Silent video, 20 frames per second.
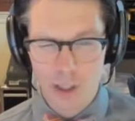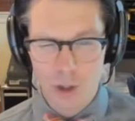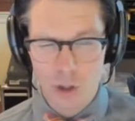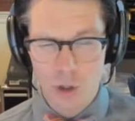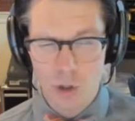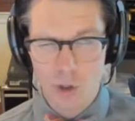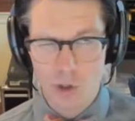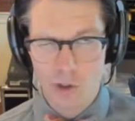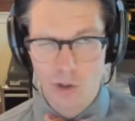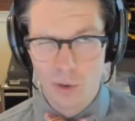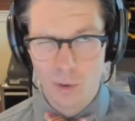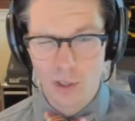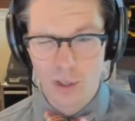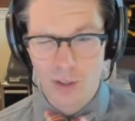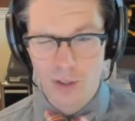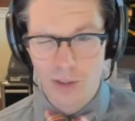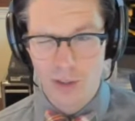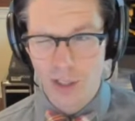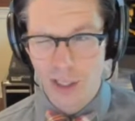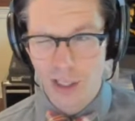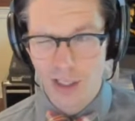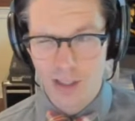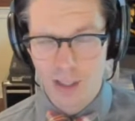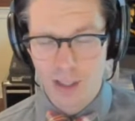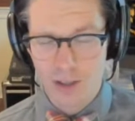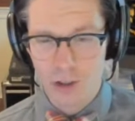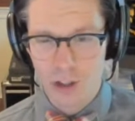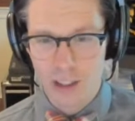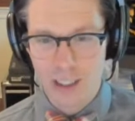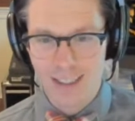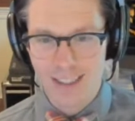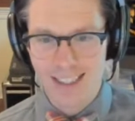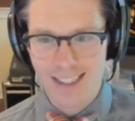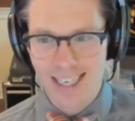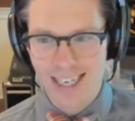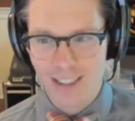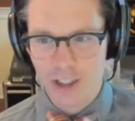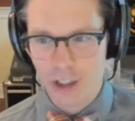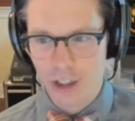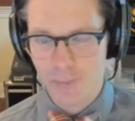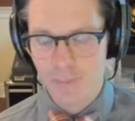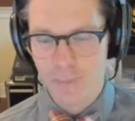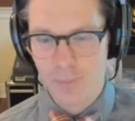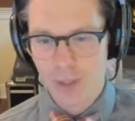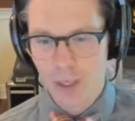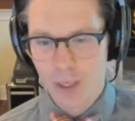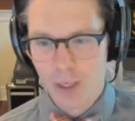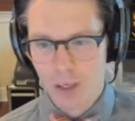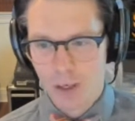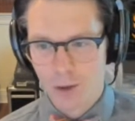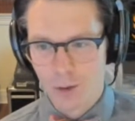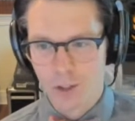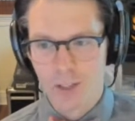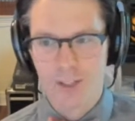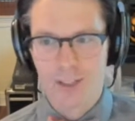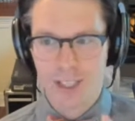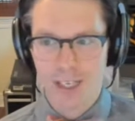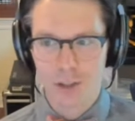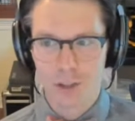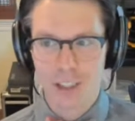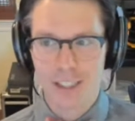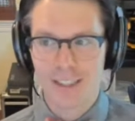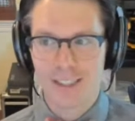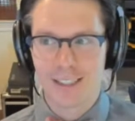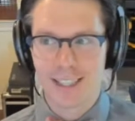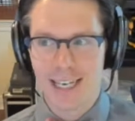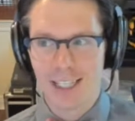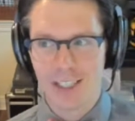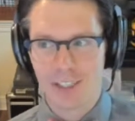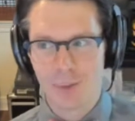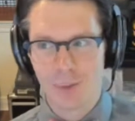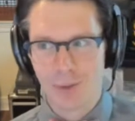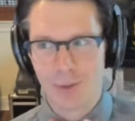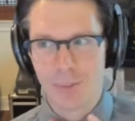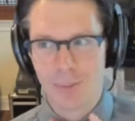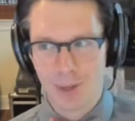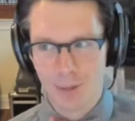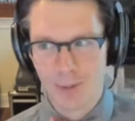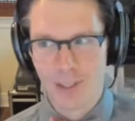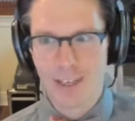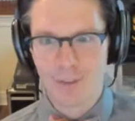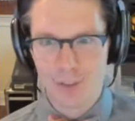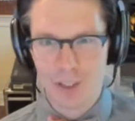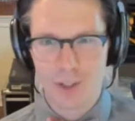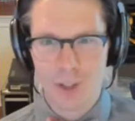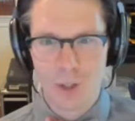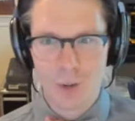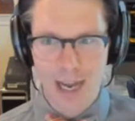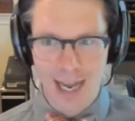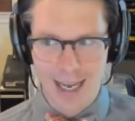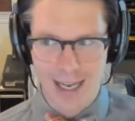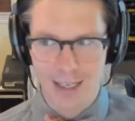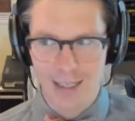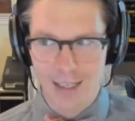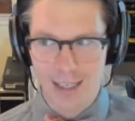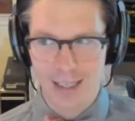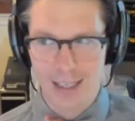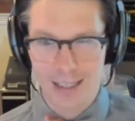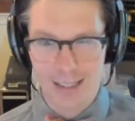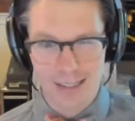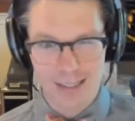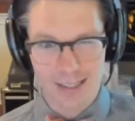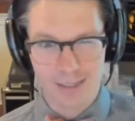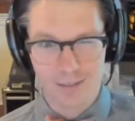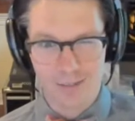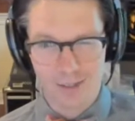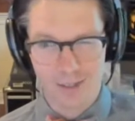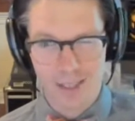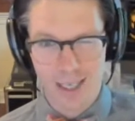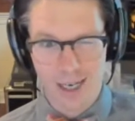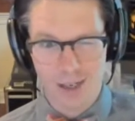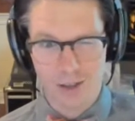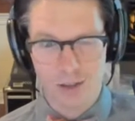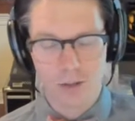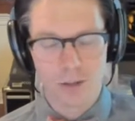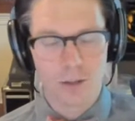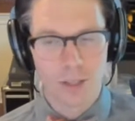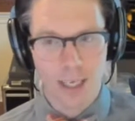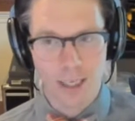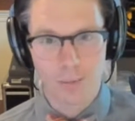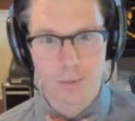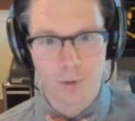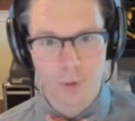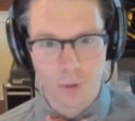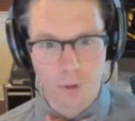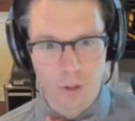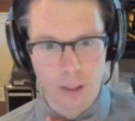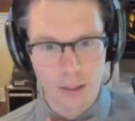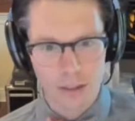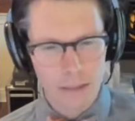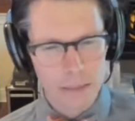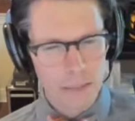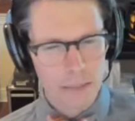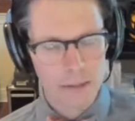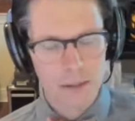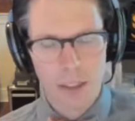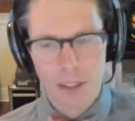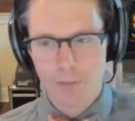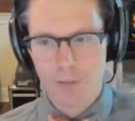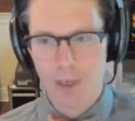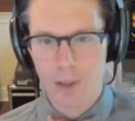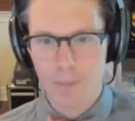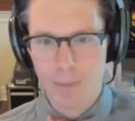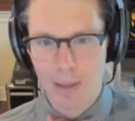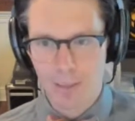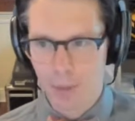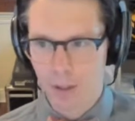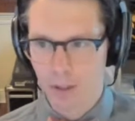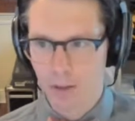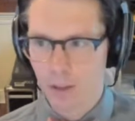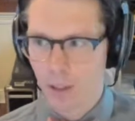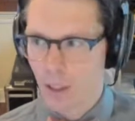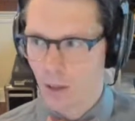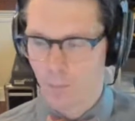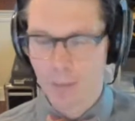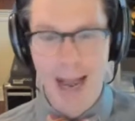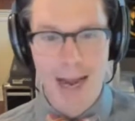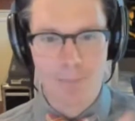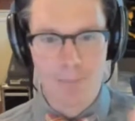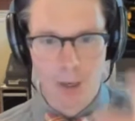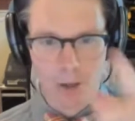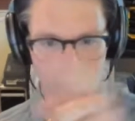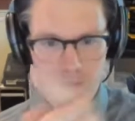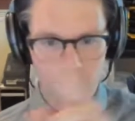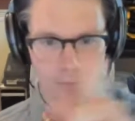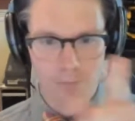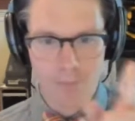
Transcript: v2 with uh, single shot detection, or it's single shot detection with a MobileNet v2 head, I think is the technical name for it, if I remember. Backbone,